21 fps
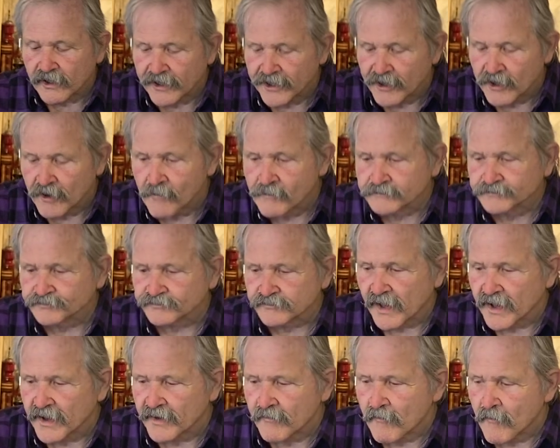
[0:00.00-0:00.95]
here.
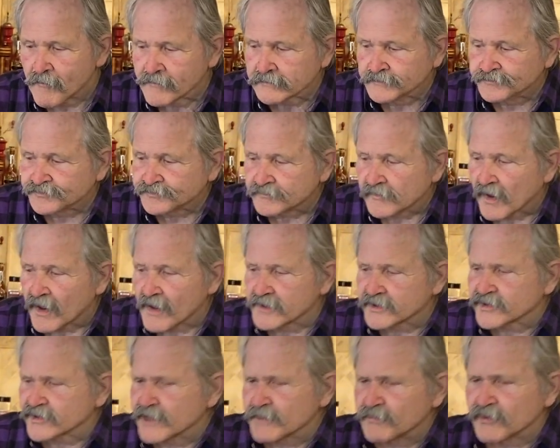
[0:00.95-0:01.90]
A
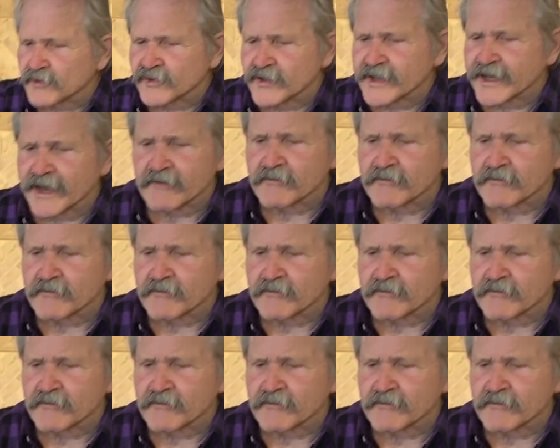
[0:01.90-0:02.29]
simple thing,